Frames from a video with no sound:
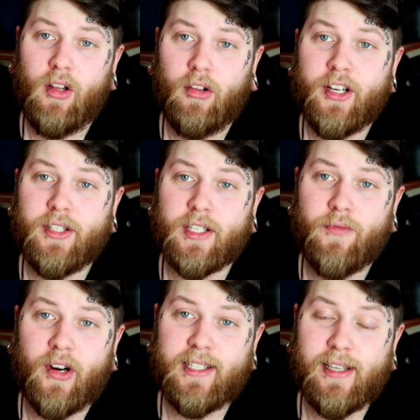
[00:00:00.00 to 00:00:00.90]
alerts as
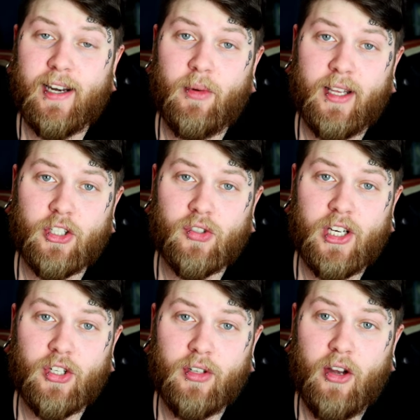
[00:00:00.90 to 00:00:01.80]
far as animal
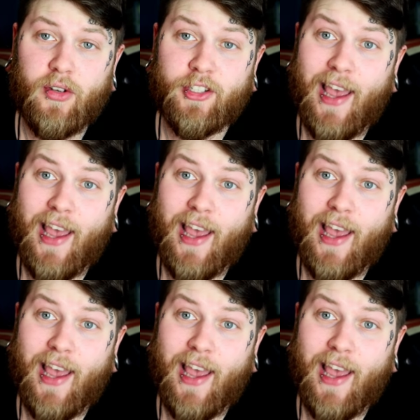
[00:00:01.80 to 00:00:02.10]
registration goes.